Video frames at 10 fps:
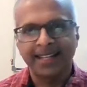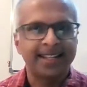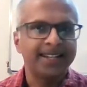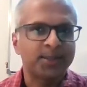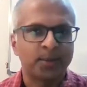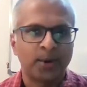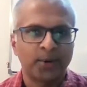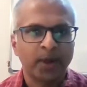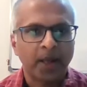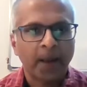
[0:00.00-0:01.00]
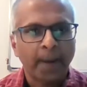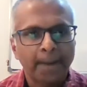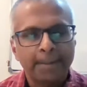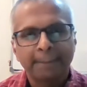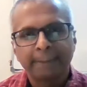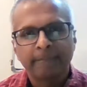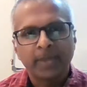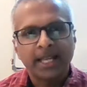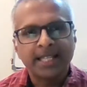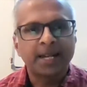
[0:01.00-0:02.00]
till tomorrow.
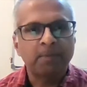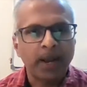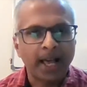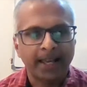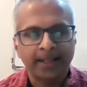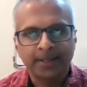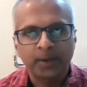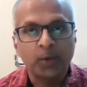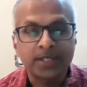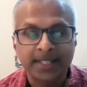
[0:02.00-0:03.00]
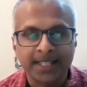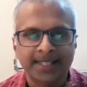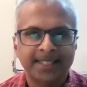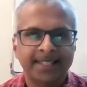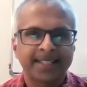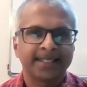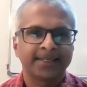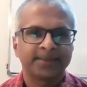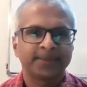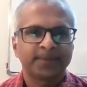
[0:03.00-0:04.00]
His reply was this:
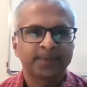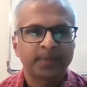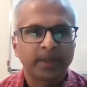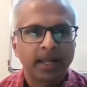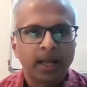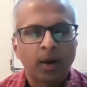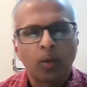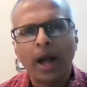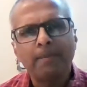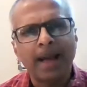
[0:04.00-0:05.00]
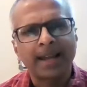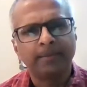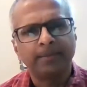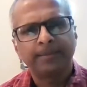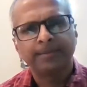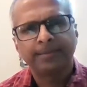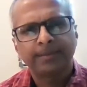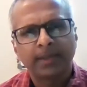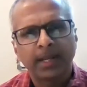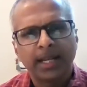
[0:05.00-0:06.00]
why, madam,
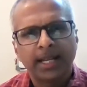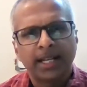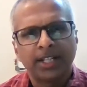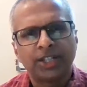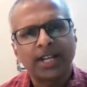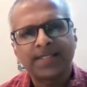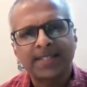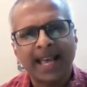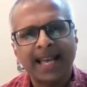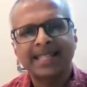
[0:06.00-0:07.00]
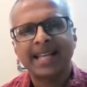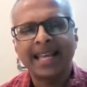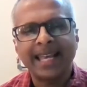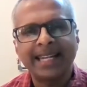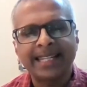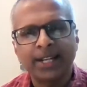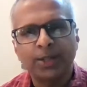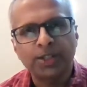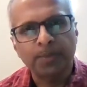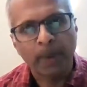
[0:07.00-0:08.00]
just as I
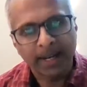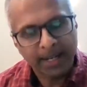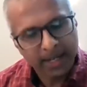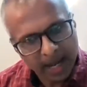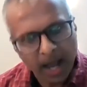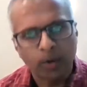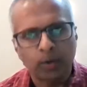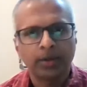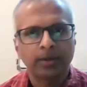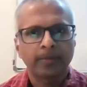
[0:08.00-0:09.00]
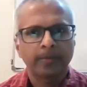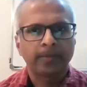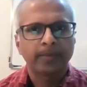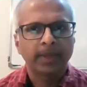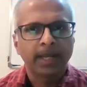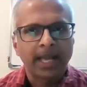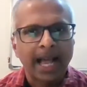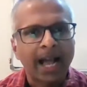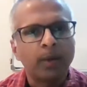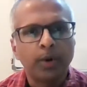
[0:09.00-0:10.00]
intend to spend it now.
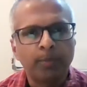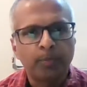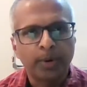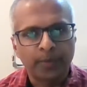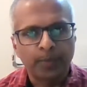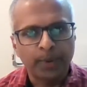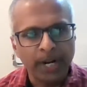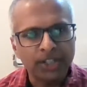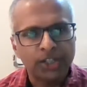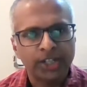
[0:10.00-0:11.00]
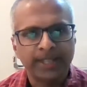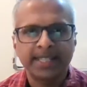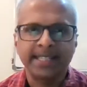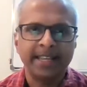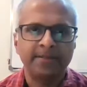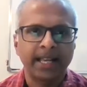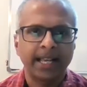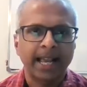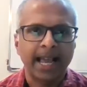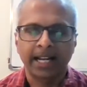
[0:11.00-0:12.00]
I would preach this
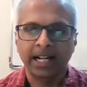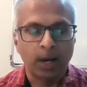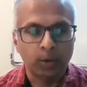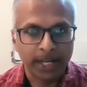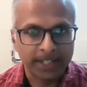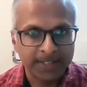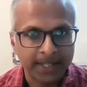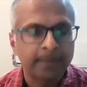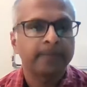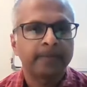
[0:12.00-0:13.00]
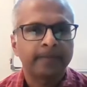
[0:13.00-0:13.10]
evening at Gloucester